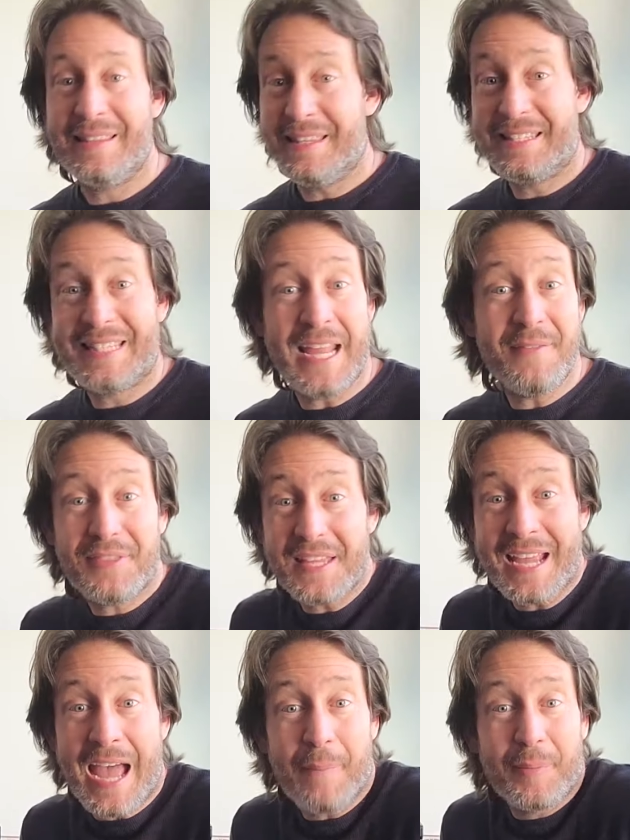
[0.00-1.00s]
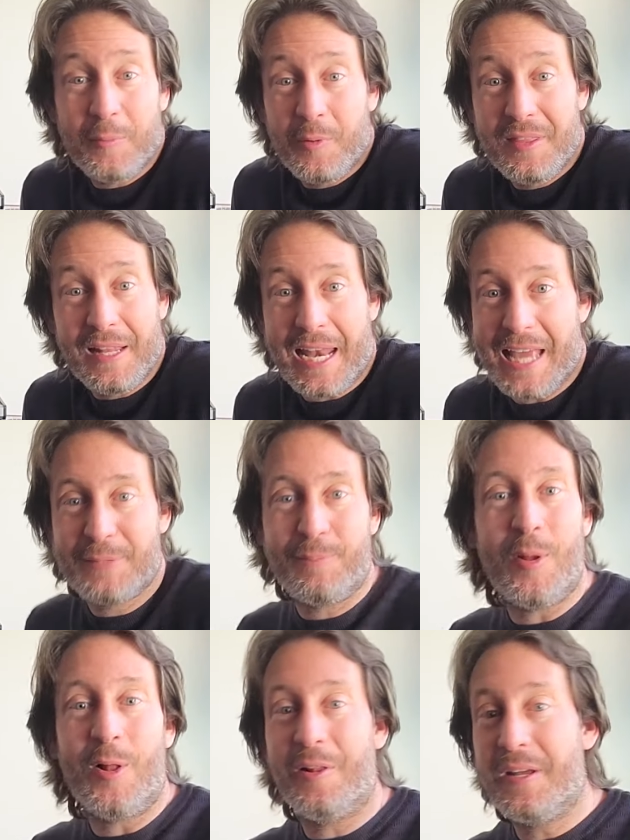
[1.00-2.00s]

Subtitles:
The same thing happened with the Les Paul.